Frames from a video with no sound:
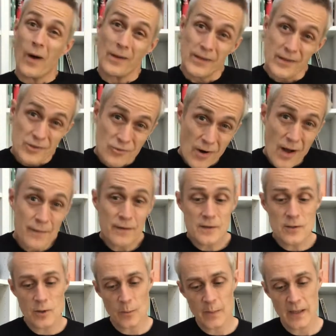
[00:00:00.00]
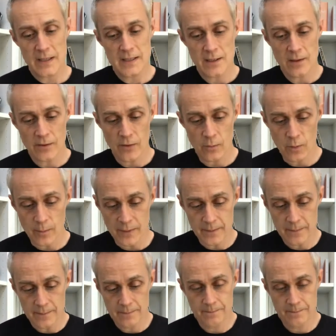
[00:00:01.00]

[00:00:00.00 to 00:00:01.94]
the driver took pity on the woman.